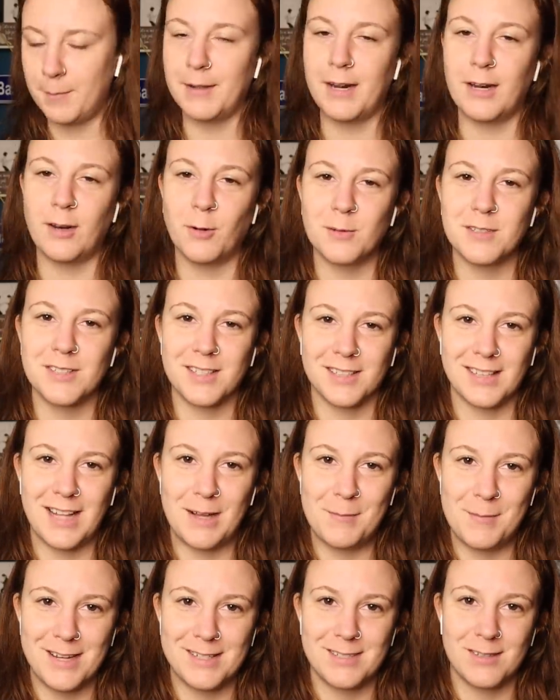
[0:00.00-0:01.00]
I mean, I know it's the
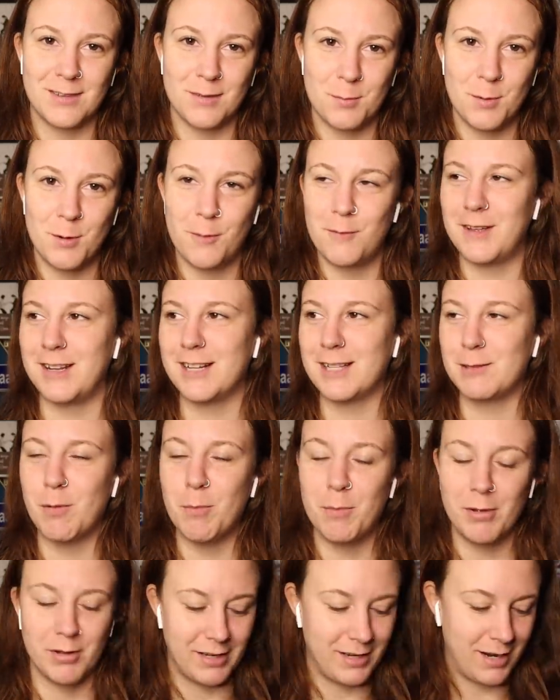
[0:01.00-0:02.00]
climax of the movie and it's
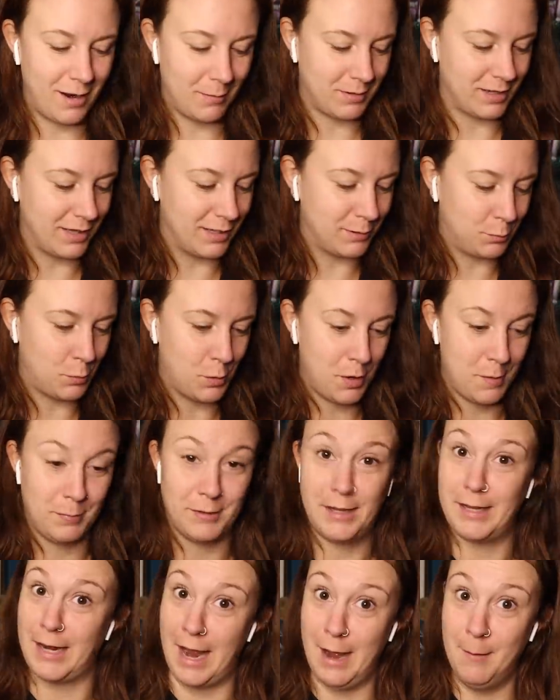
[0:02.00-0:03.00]
been building up to this point,
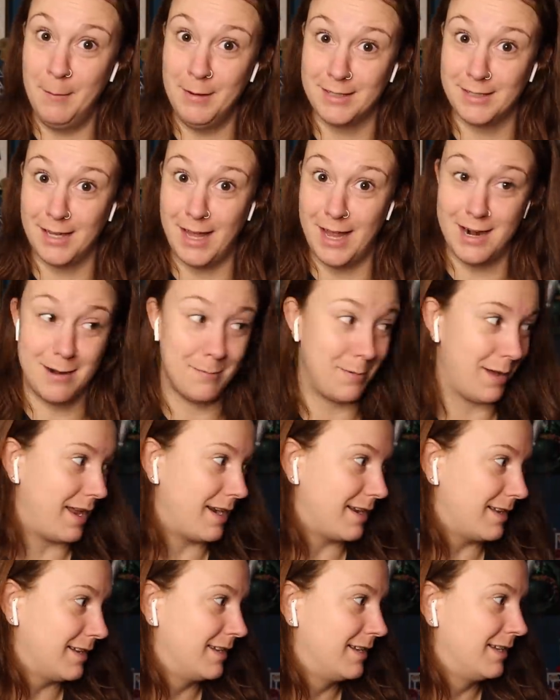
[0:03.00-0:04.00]
but like, I'm excited
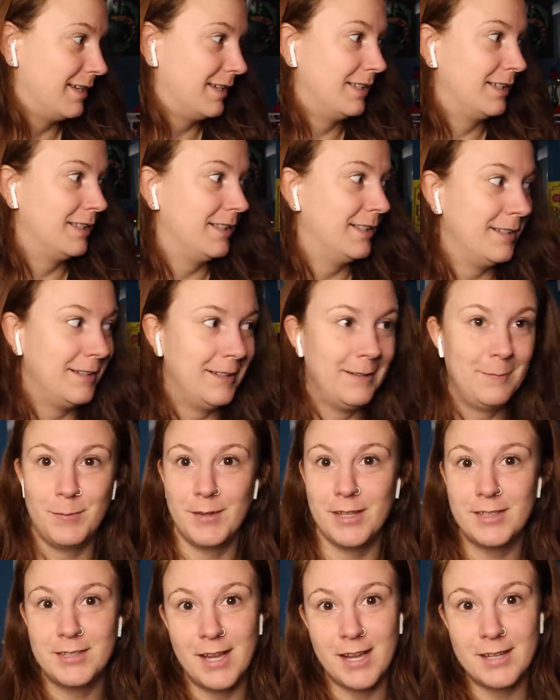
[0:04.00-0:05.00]
about it.
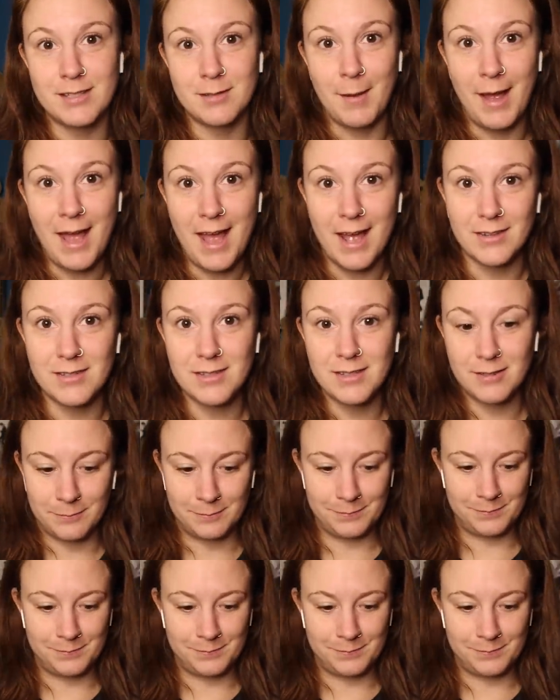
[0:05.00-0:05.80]
Let's kick some ass.